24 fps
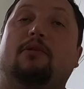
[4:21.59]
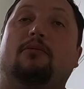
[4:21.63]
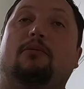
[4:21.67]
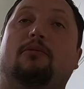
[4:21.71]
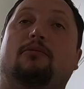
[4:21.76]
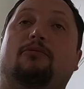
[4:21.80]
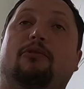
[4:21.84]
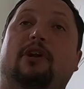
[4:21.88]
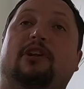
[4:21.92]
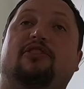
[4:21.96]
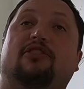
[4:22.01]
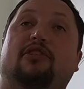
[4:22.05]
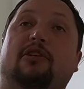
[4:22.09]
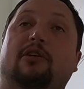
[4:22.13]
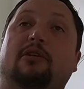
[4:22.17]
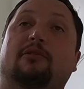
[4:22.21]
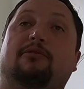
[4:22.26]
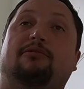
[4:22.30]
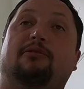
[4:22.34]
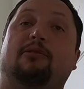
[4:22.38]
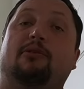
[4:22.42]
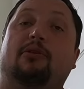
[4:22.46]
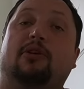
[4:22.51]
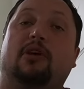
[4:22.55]
written
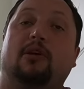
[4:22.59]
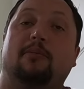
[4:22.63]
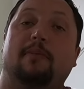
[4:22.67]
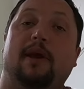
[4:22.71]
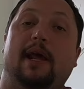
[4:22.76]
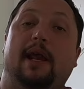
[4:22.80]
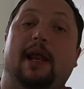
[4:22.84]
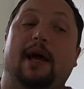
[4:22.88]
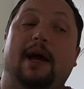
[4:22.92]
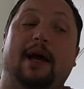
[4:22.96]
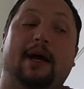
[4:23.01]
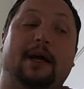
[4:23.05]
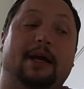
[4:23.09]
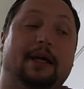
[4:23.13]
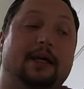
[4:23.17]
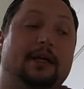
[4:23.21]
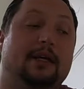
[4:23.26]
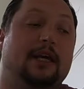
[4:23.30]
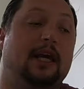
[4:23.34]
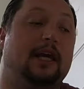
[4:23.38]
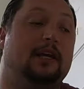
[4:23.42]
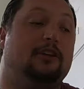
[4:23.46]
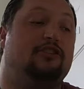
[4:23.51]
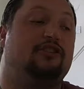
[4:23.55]
for Camilla
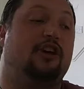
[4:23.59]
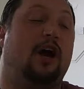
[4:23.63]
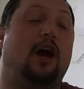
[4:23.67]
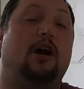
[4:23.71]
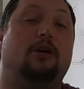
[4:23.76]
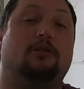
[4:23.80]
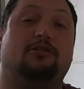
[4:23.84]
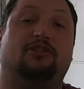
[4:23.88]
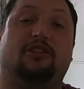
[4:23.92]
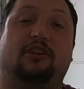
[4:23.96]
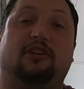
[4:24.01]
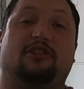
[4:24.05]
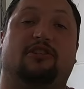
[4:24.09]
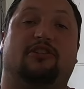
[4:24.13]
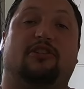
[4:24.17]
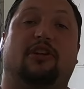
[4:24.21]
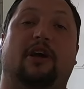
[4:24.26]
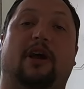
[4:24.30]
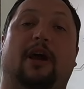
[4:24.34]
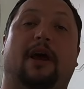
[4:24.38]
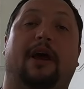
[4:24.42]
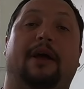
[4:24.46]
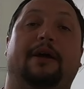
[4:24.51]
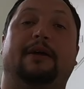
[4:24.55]
King Charles's
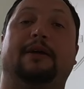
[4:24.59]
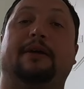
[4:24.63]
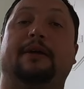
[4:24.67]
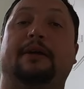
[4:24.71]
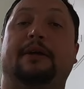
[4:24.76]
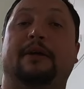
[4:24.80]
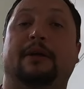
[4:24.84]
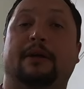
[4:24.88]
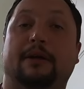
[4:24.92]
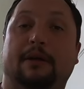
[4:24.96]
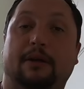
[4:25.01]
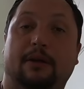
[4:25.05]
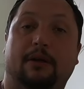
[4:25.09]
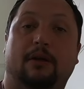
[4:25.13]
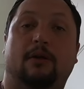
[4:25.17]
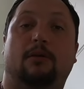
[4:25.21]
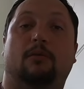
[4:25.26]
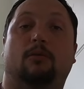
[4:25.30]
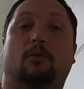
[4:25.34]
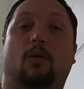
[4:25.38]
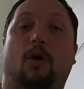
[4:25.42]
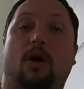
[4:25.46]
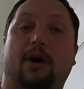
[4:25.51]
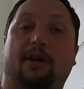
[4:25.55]
uh,
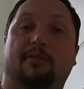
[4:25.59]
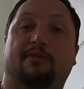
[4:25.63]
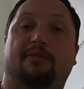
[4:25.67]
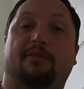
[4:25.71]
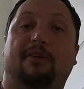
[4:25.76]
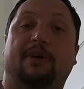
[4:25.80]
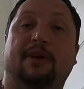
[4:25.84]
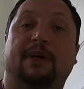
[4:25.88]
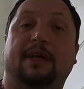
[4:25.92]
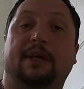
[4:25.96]
wife.